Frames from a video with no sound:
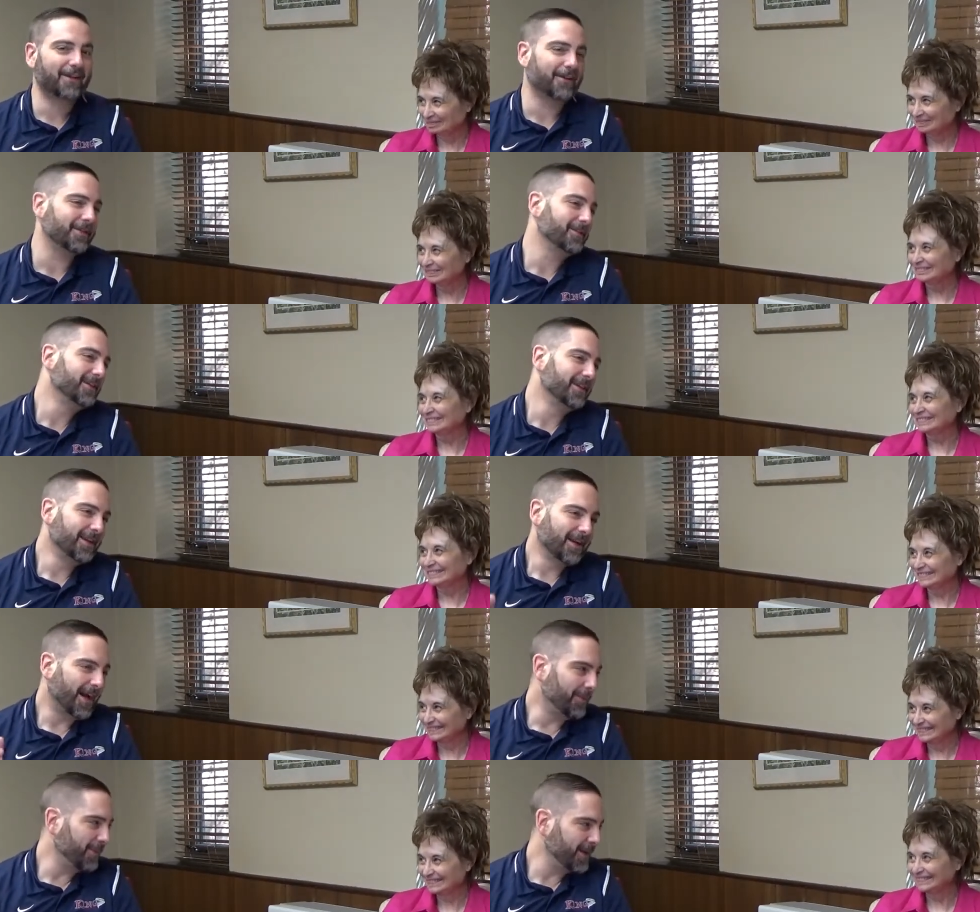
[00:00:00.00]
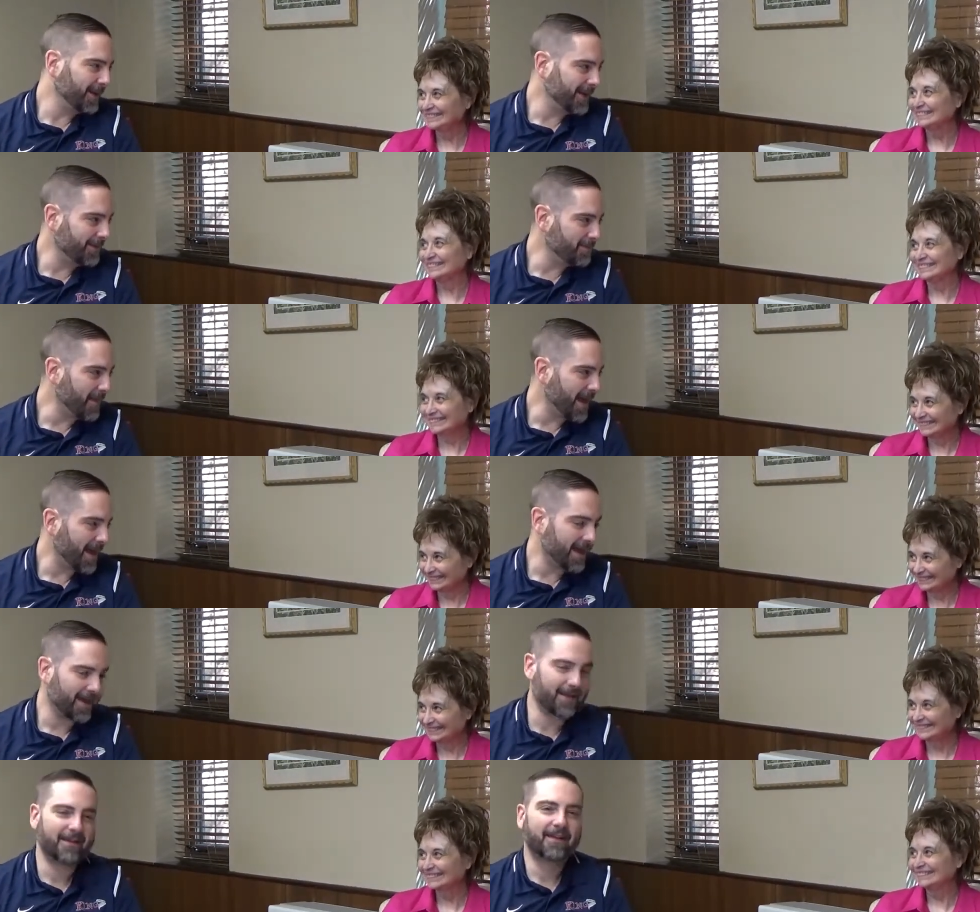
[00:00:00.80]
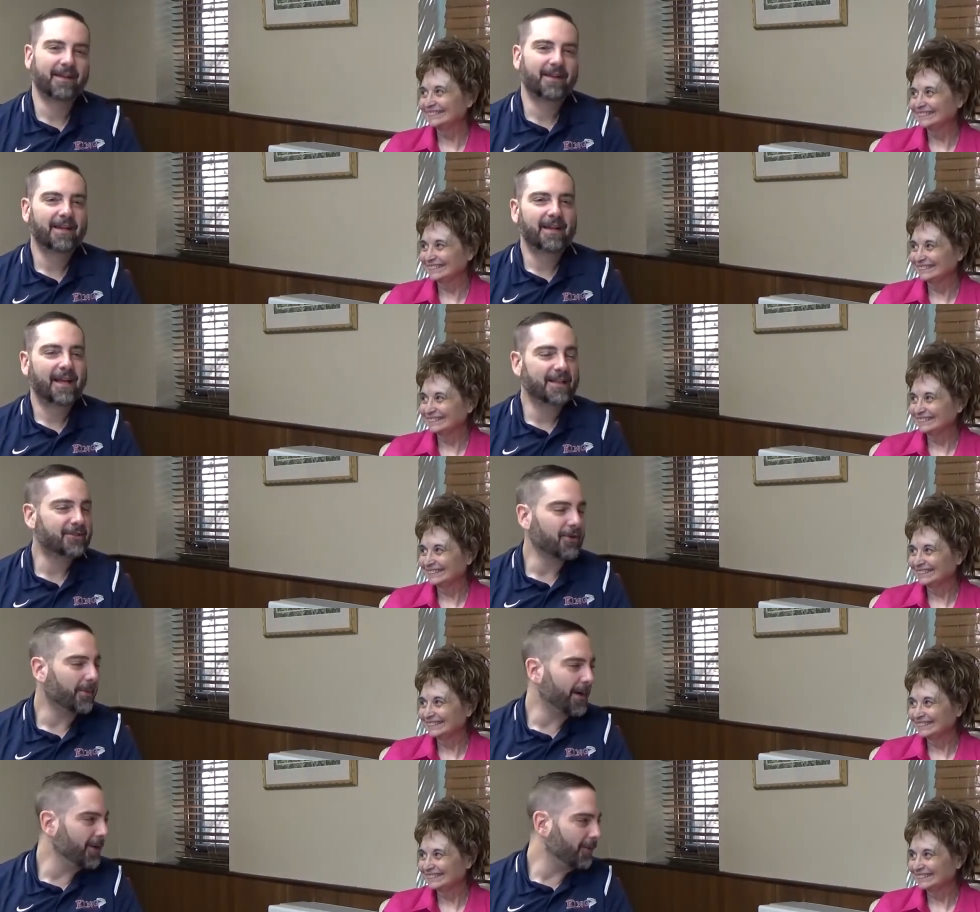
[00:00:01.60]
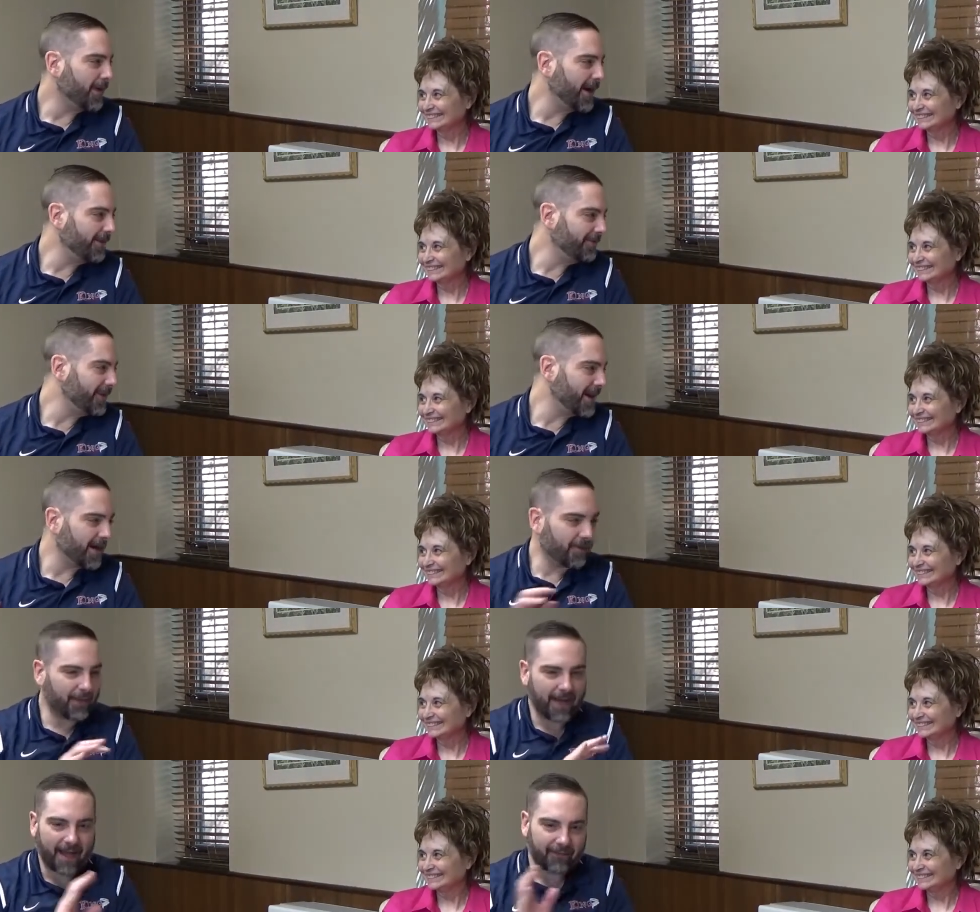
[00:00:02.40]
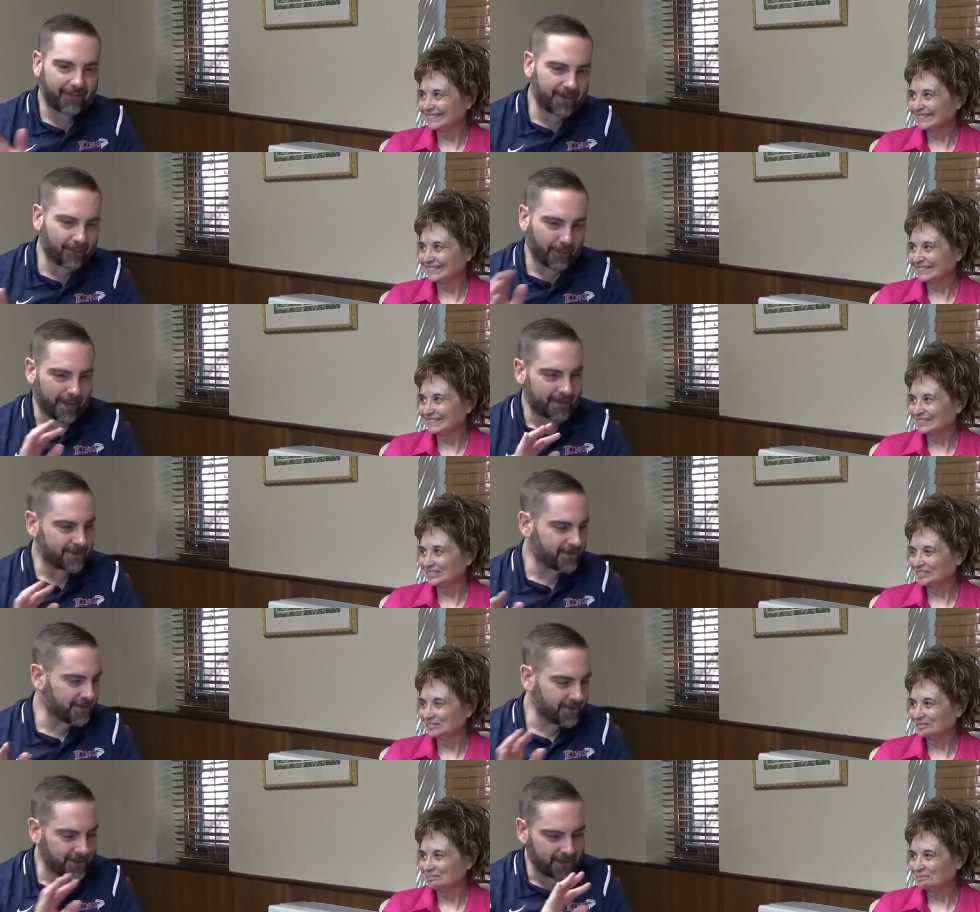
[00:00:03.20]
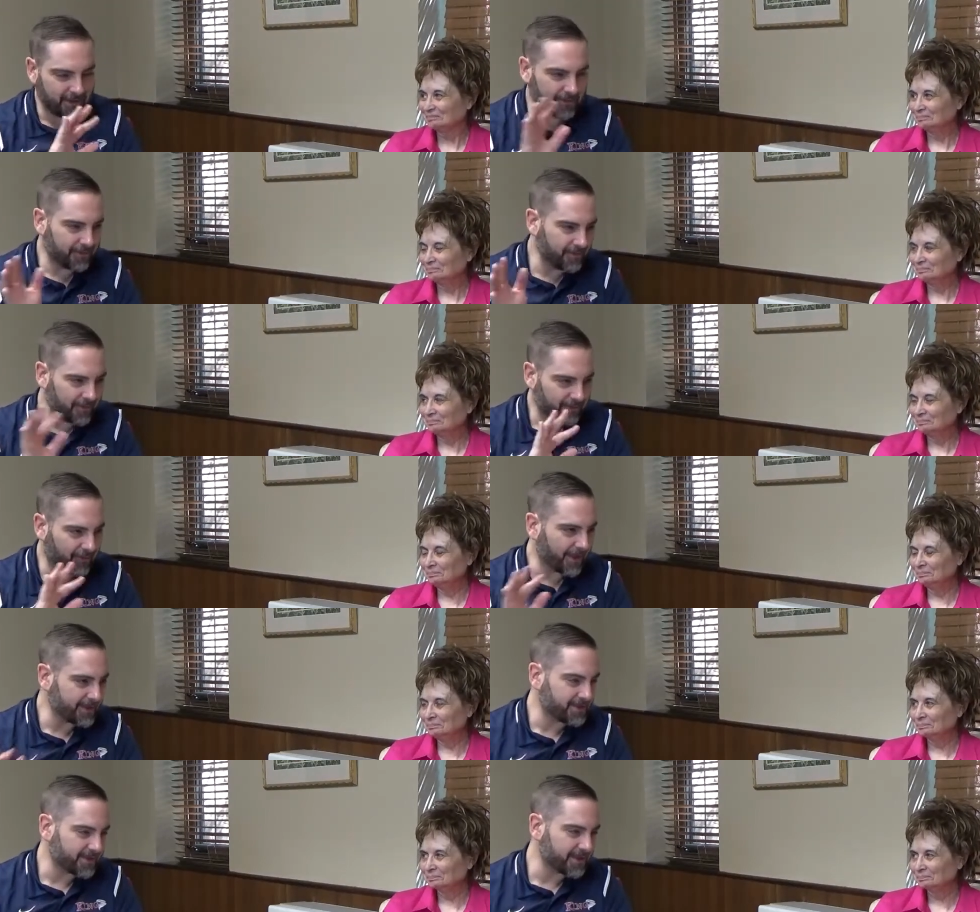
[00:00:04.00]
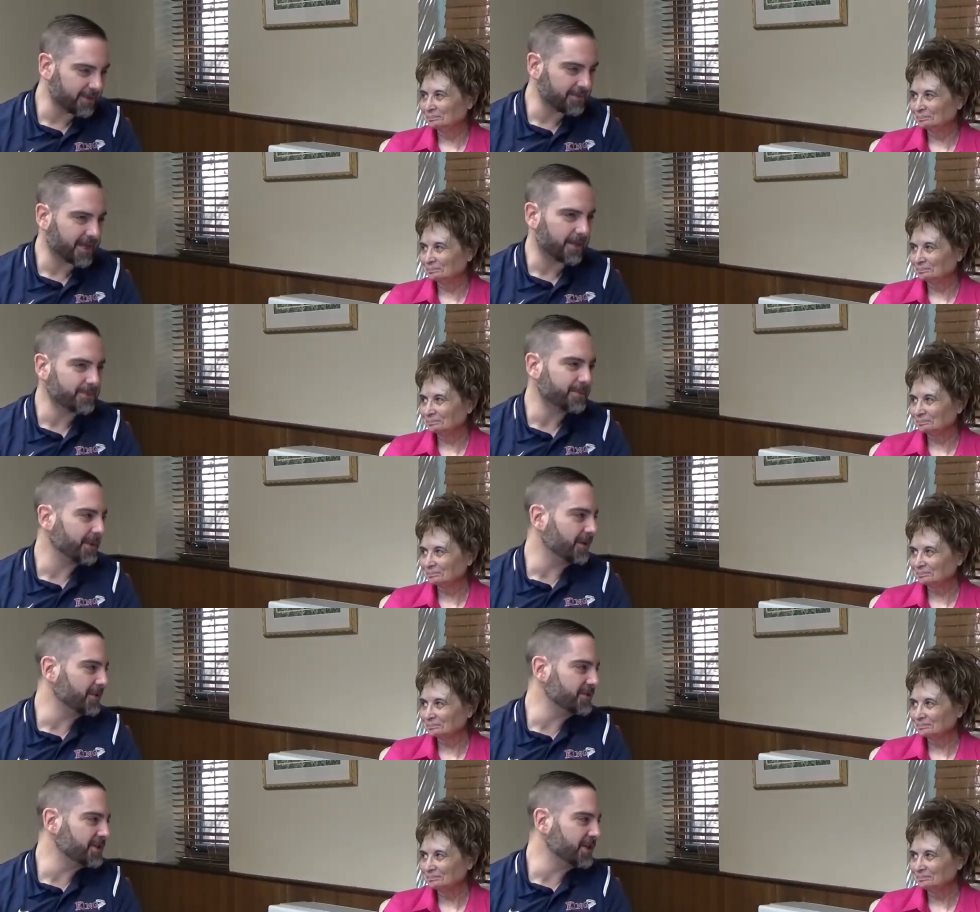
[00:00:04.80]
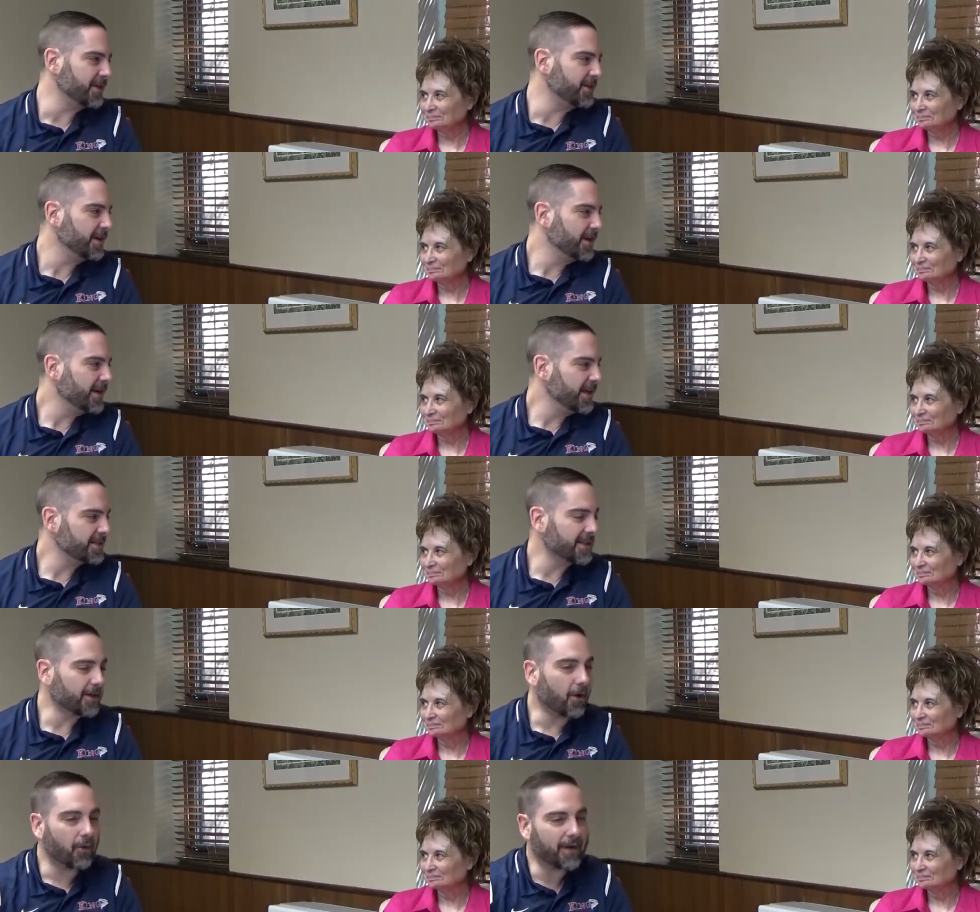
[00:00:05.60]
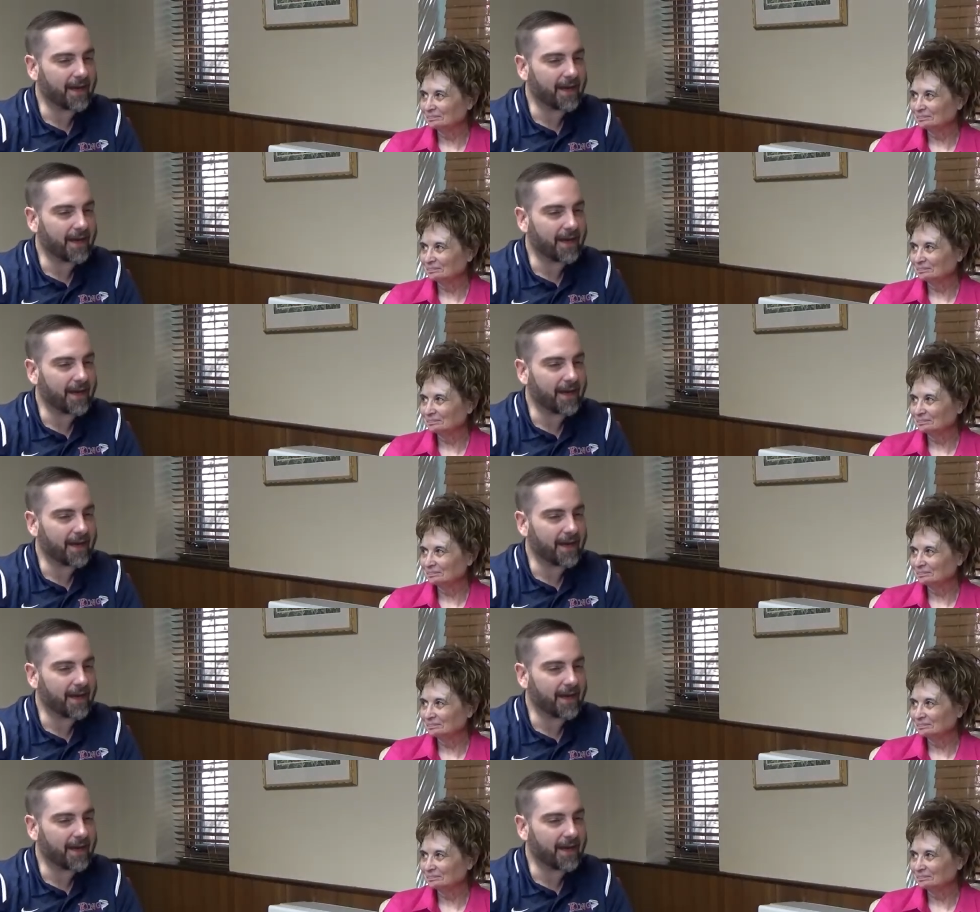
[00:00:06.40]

Speaker 1: or I'm gonna get mad. And so my wife and I, we have to wrestle, you know, wrestle sometimes because she is like, "Oh,